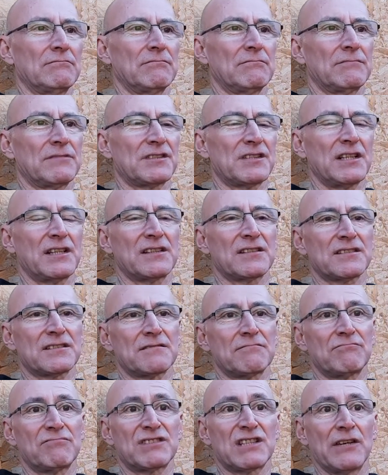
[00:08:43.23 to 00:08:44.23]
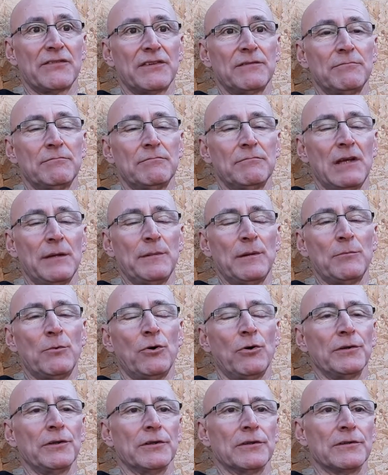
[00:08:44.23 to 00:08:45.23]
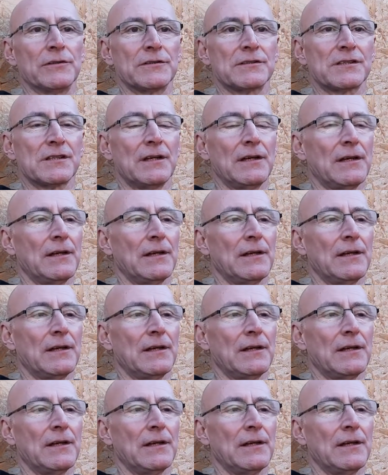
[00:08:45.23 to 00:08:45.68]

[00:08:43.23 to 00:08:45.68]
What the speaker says: 6, 7, maybe more years.